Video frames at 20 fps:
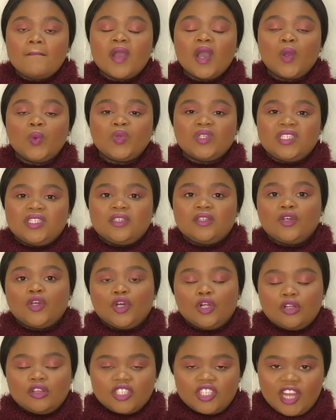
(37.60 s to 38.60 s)
we did a
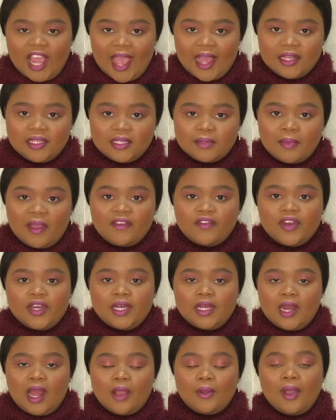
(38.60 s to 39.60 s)
girl chat, my friend
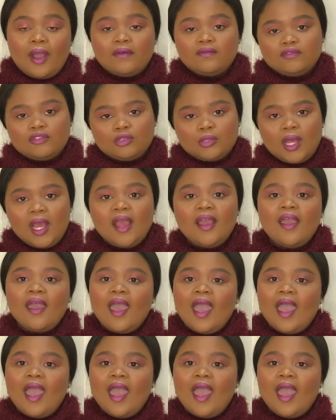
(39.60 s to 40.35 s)
and I, Abuza,